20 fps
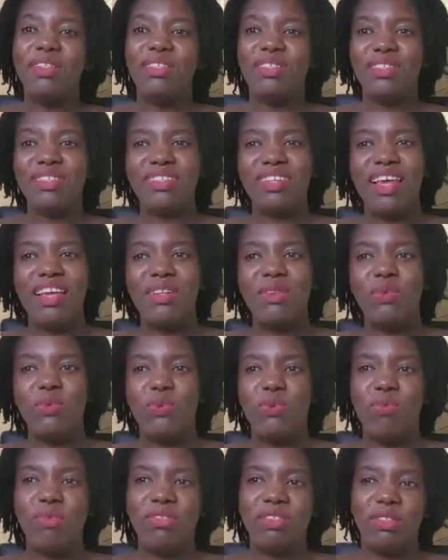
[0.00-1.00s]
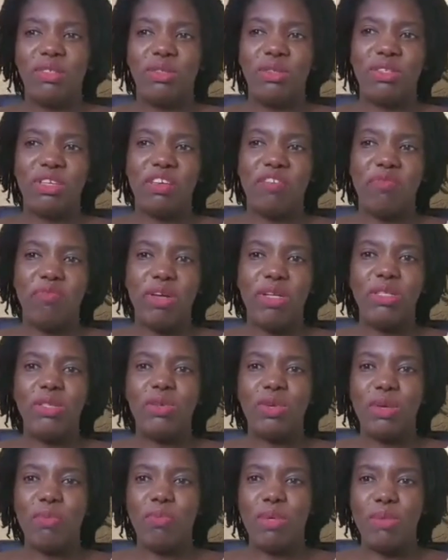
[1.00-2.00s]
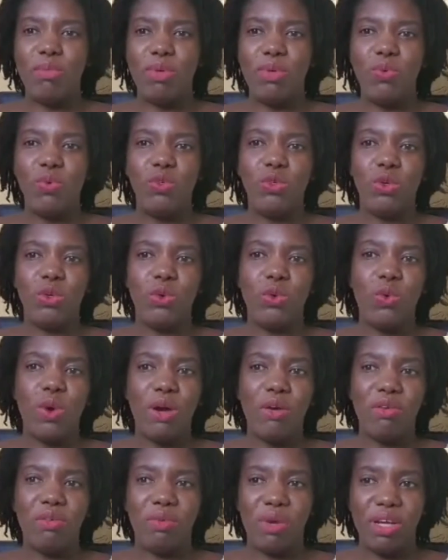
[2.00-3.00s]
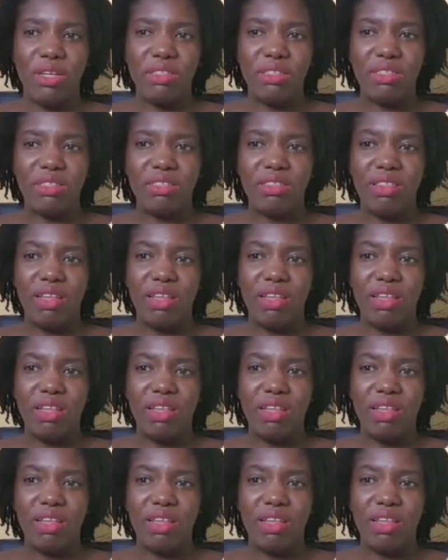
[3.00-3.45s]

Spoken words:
just like the woman that just gave birth to a baby will not go and rest